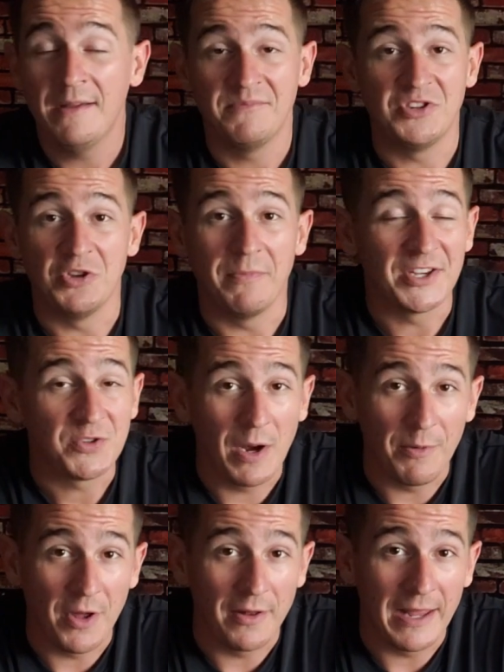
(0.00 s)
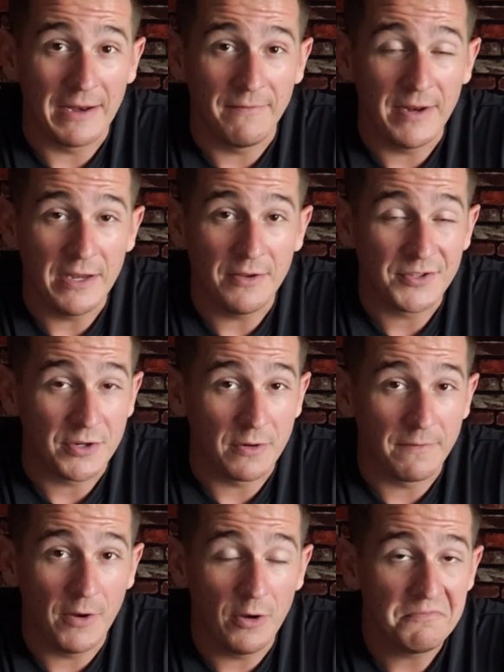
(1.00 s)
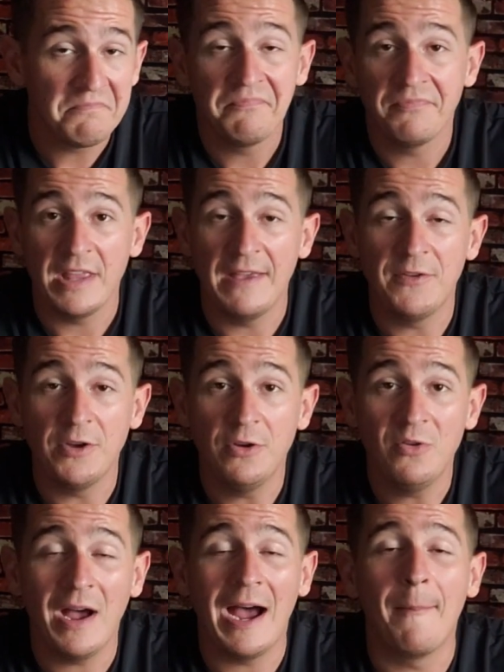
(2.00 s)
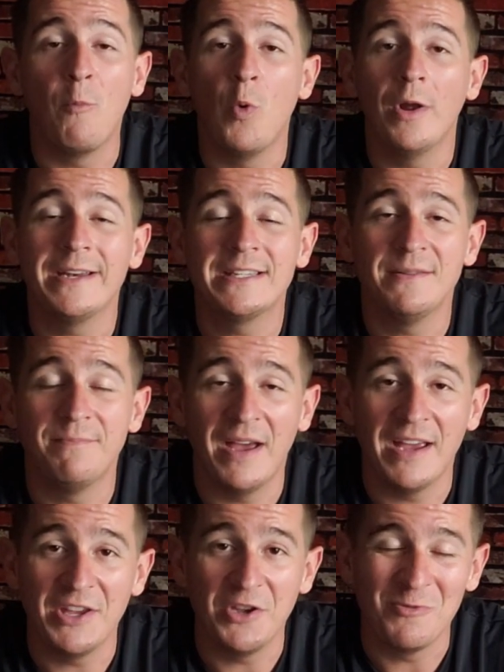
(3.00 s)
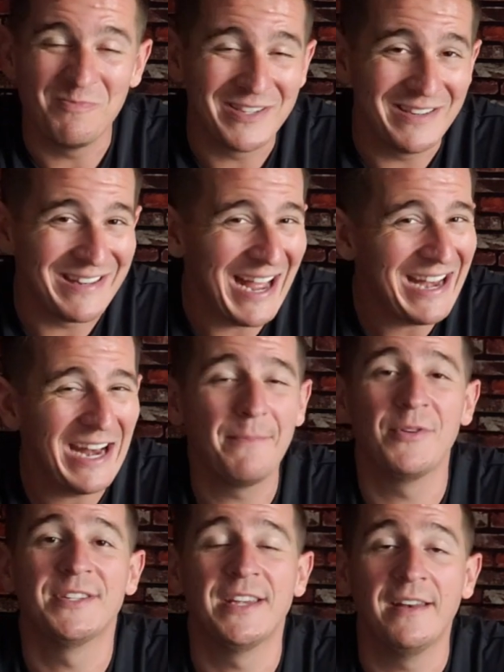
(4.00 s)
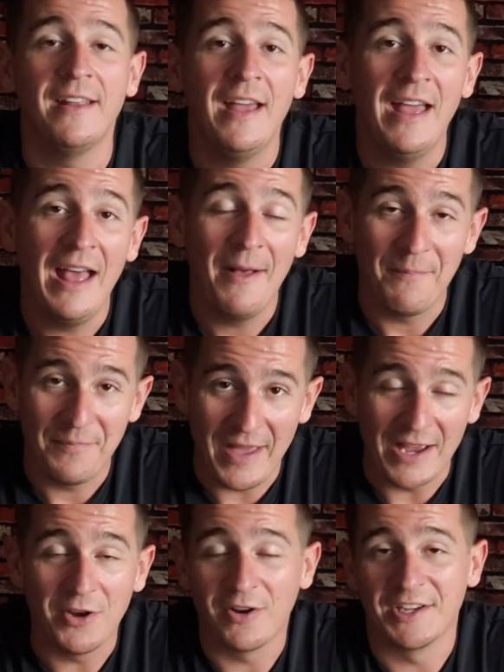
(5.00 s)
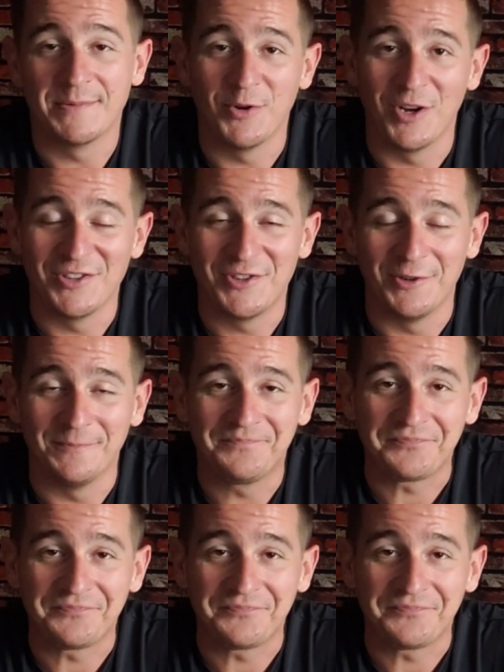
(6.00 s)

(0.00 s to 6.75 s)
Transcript: Do you mess around with online videos on your phone? If you do, I'm willing to bet you 99% that your customer does too.